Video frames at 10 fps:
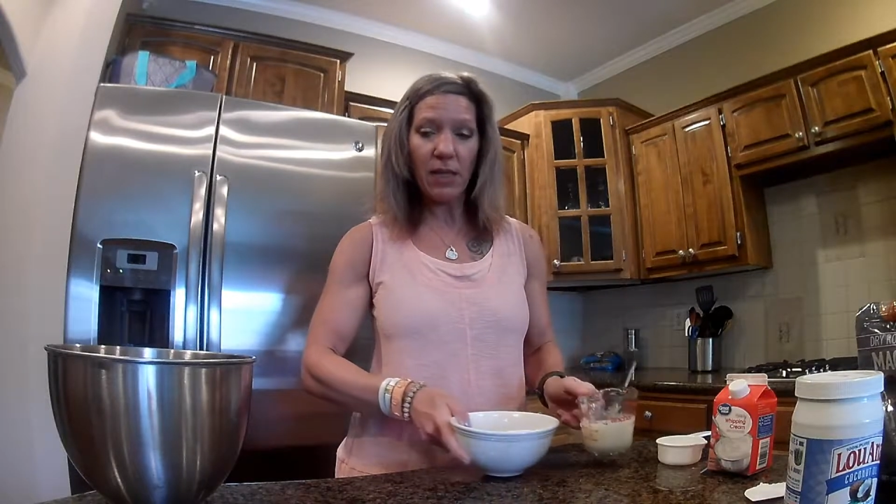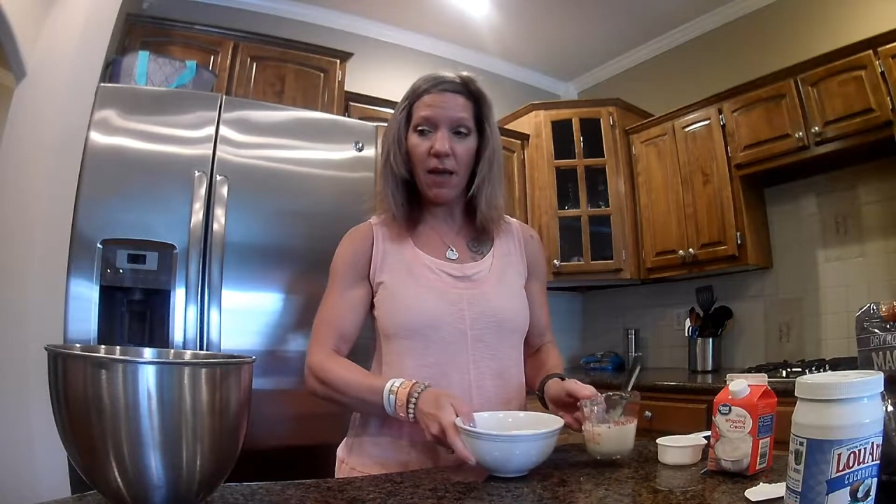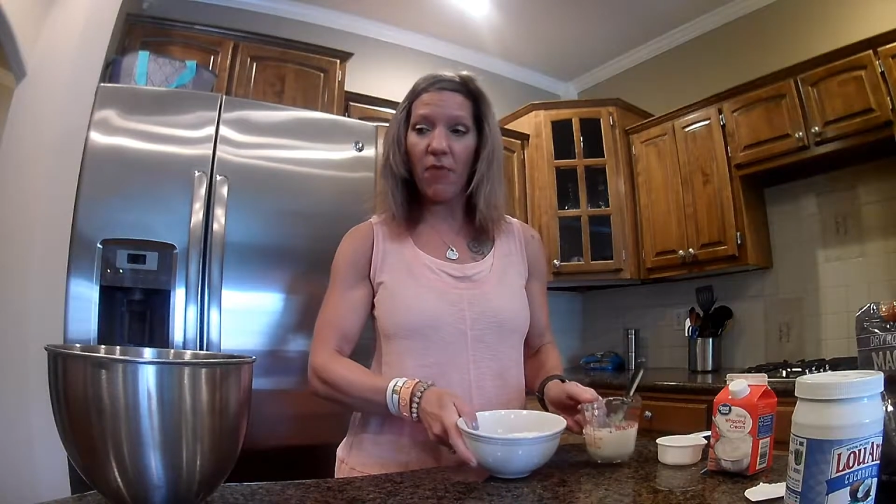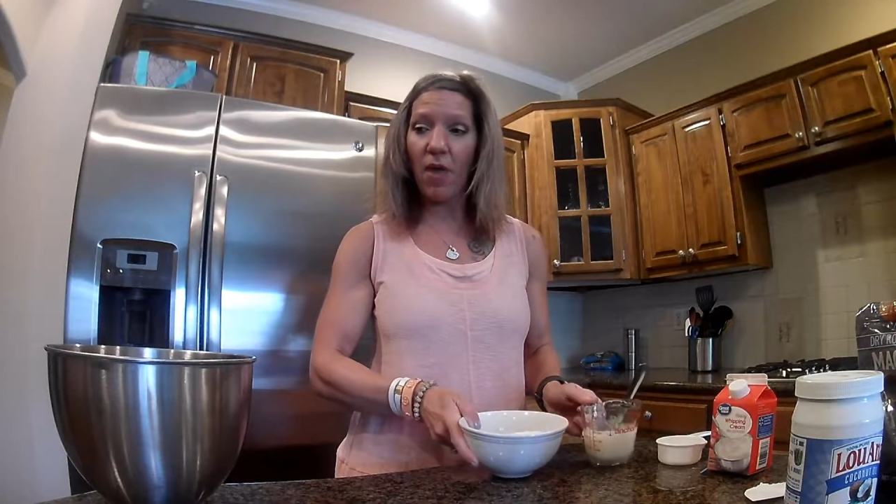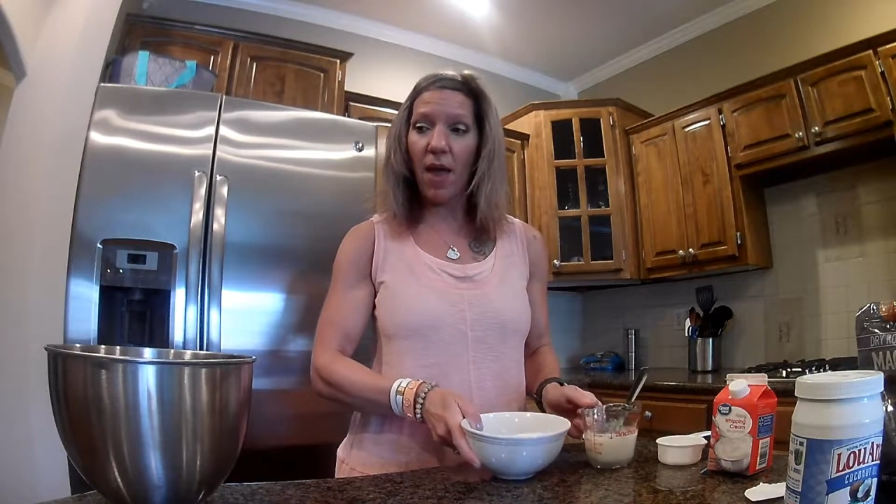
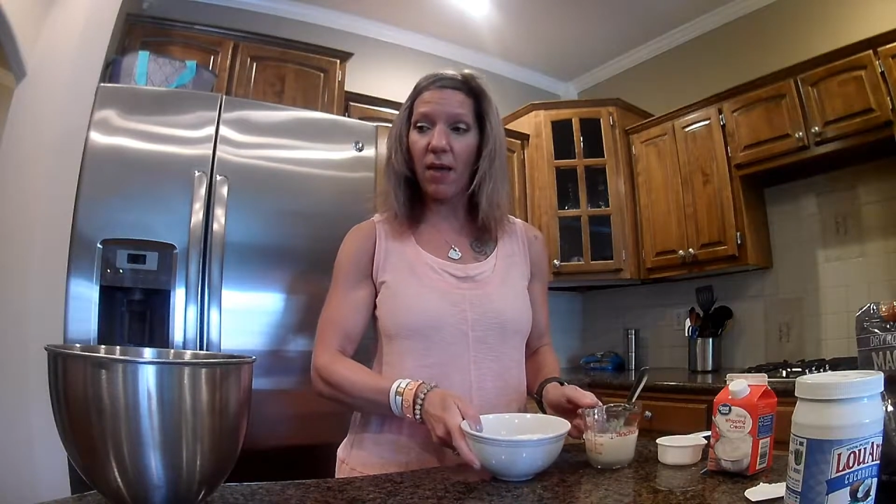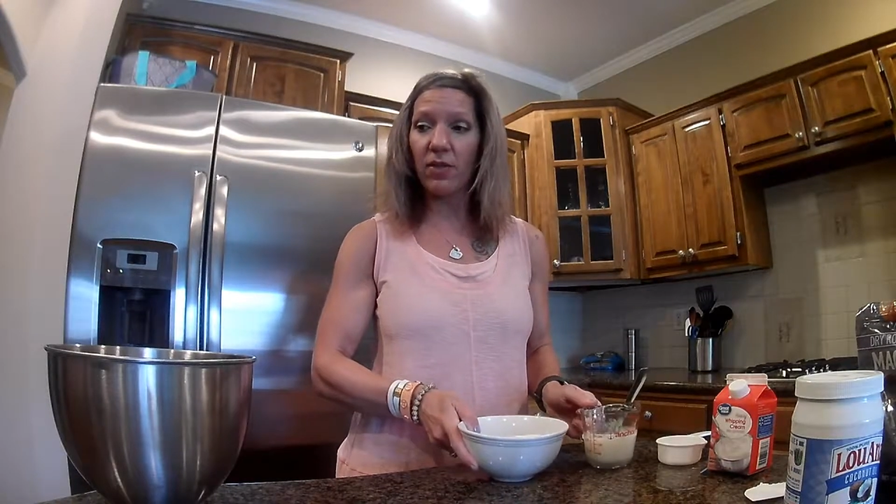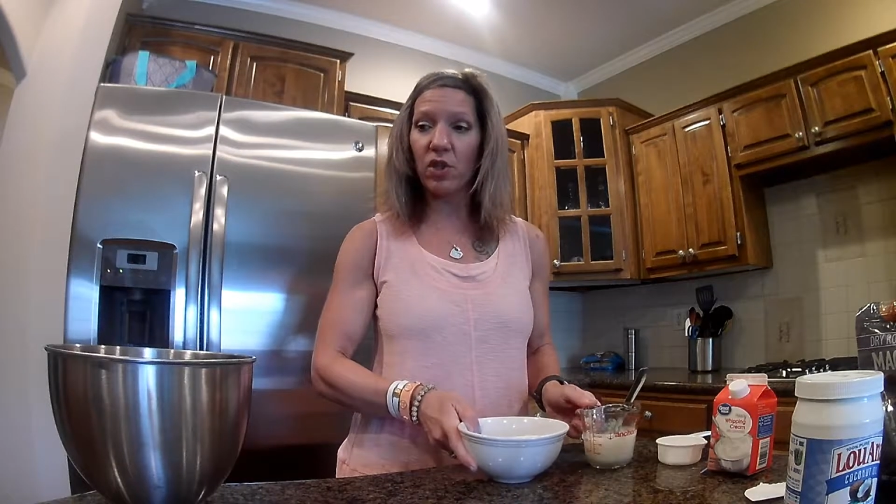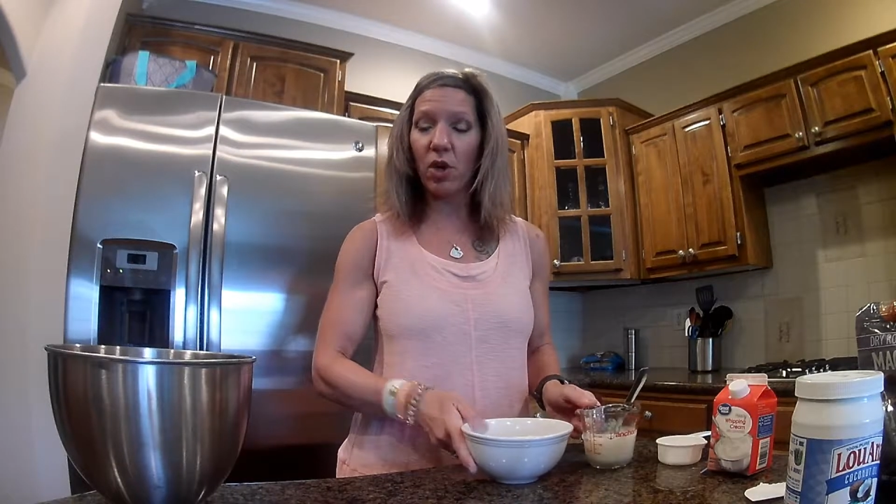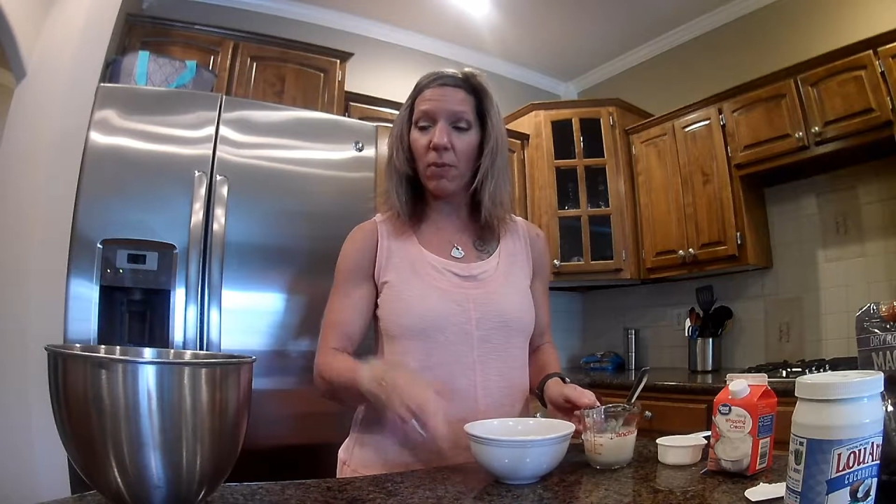and then
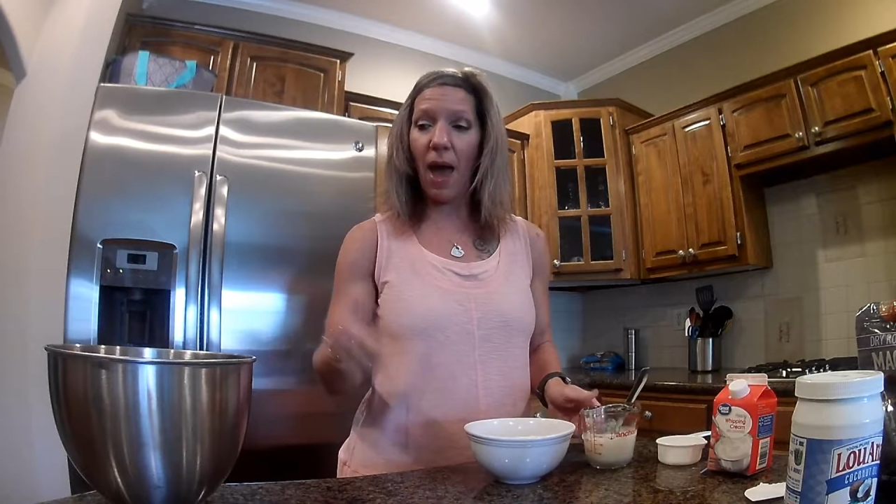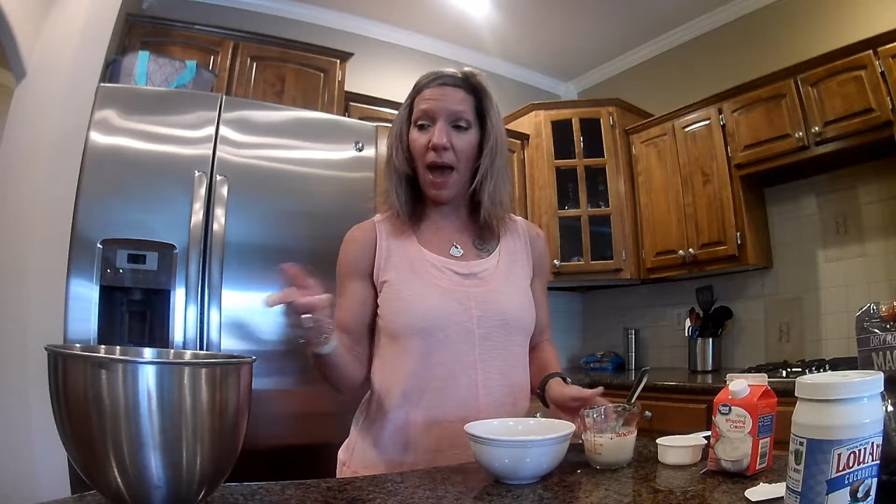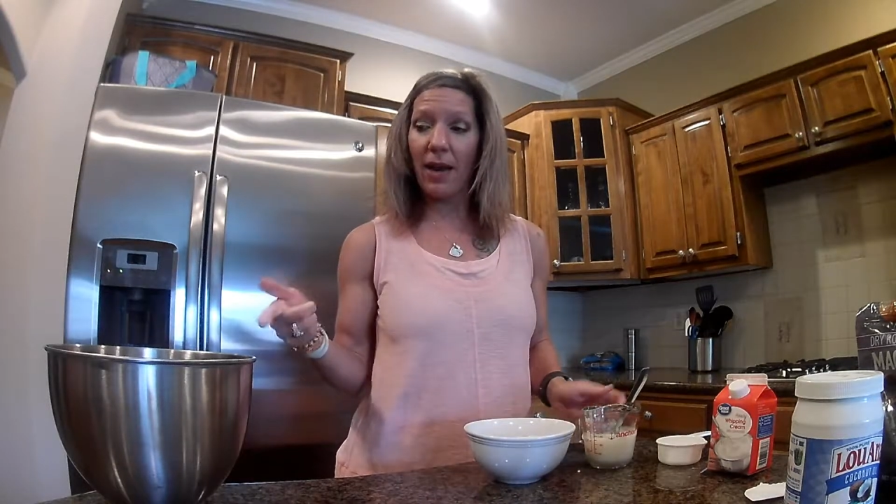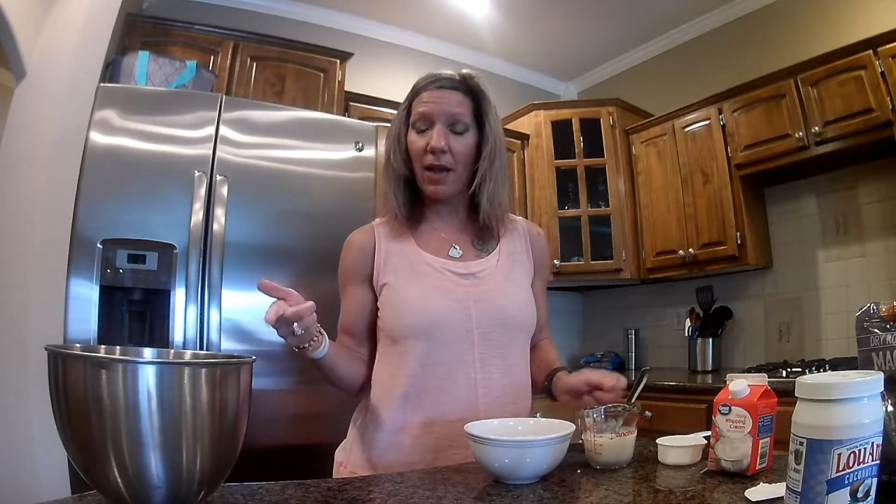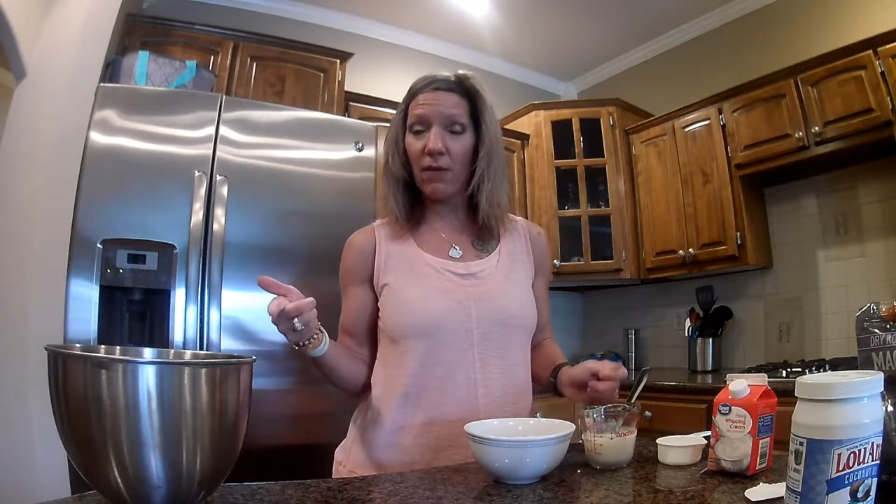start adding